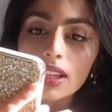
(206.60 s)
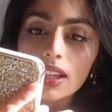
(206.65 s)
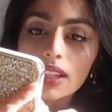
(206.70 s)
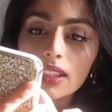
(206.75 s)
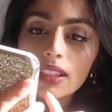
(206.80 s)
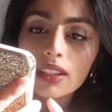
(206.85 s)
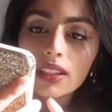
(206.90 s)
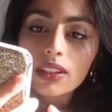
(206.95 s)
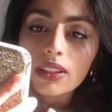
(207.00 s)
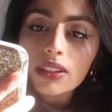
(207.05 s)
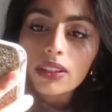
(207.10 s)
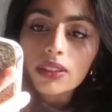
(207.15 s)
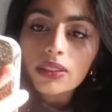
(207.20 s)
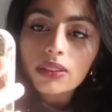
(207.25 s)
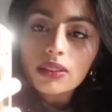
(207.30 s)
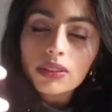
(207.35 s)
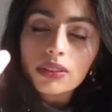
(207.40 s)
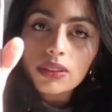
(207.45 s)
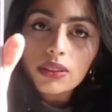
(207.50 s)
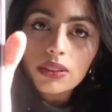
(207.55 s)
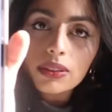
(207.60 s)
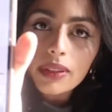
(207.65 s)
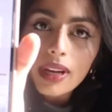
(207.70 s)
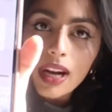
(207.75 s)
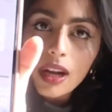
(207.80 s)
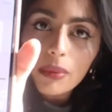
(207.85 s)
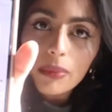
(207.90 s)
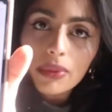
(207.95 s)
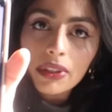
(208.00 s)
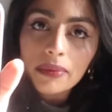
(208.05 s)
and then I'll go new
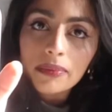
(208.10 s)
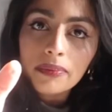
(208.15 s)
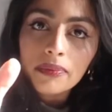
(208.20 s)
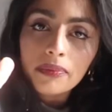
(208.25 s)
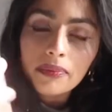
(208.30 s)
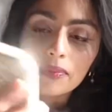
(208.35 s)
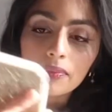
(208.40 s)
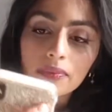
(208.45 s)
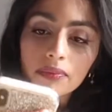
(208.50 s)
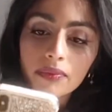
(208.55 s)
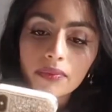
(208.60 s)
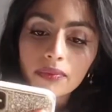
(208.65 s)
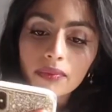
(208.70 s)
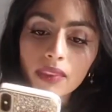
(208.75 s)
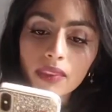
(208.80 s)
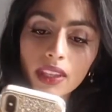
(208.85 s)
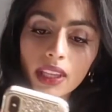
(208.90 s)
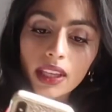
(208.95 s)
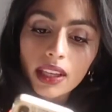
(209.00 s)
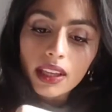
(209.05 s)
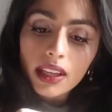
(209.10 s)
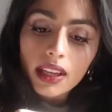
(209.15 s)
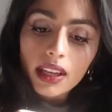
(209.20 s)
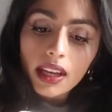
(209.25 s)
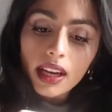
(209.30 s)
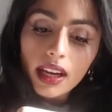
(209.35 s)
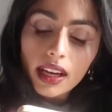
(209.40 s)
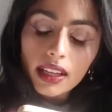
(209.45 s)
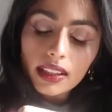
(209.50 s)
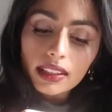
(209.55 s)
album,
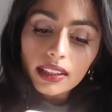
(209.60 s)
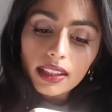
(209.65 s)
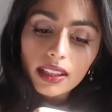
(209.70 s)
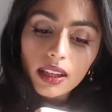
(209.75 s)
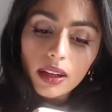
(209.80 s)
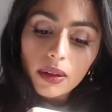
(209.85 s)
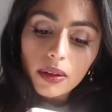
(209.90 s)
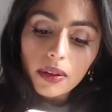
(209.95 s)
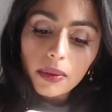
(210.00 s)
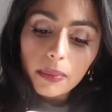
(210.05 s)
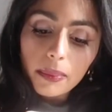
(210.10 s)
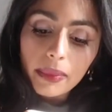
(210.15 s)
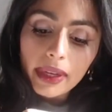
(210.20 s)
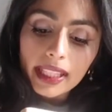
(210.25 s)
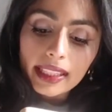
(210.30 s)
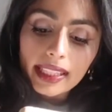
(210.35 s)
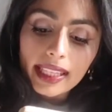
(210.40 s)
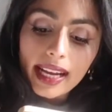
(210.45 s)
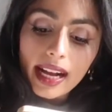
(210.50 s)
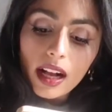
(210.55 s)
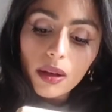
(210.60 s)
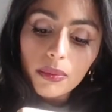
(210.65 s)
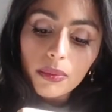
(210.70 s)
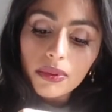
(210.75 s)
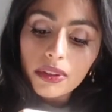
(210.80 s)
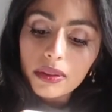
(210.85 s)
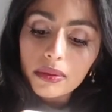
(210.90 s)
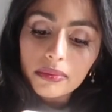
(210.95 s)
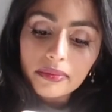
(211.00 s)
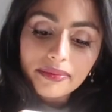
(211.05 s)
and then I'll make the
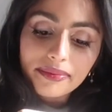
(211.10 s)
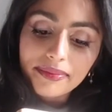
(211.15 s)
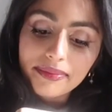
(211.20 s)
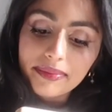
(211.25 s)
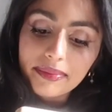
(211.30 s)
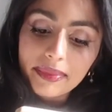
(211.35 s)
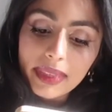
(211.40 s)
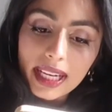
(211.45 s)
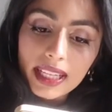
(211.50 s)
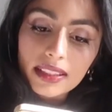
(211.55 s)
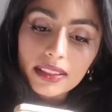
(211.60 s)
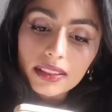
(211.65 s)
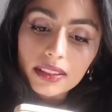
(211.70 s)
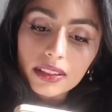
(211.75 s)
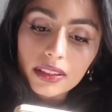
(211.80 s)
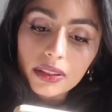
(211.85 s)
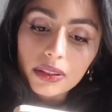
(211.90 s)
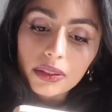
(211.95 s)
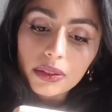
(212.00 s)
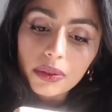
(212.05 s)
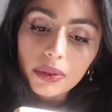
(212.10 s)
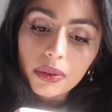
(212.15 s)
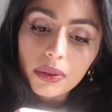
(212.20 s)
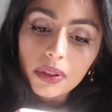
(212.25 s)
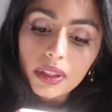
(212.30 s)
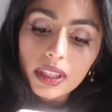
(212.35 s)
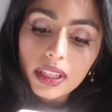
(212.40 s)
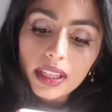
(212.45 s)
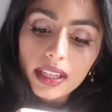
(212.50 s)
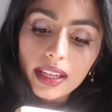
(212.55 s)
album
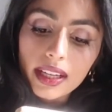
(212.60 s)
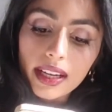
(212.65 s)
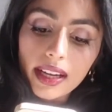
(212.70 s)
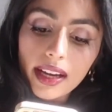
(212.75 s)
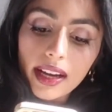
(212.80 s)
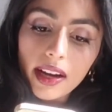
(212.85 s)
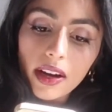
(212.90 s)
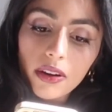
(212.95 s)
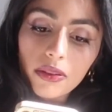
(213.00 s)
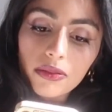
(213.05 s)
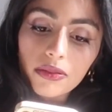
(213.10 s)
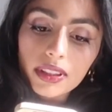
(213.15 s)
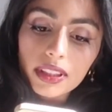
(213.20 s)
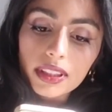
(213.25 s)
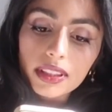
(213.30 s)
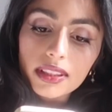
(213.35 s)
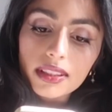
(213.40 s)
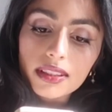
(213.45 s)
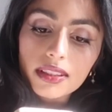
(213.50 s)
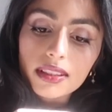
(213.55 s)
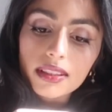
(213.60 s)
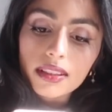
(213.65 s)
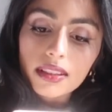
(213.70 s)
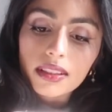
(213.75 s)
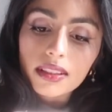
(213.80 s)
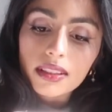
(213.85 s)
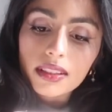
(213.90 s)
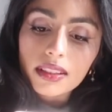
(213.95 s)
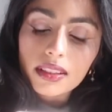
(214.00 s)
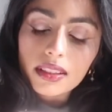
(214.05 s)
Mexico outfits.
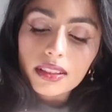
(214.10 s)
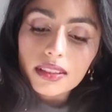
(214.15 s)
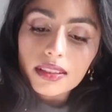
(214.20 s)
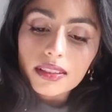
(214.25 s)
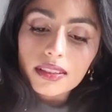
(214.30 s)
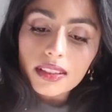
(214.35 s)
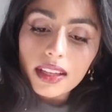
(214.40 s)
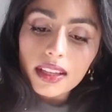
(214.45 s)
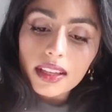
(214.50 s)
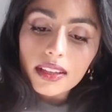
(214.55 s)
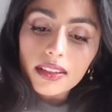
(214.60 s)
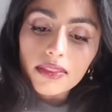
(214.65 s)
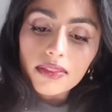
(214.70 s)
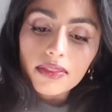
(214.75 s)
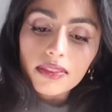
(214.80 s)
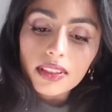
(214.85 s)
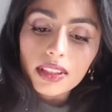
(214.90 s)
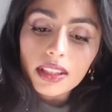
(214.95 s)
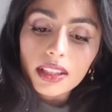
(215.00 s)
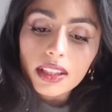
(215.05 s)
Save.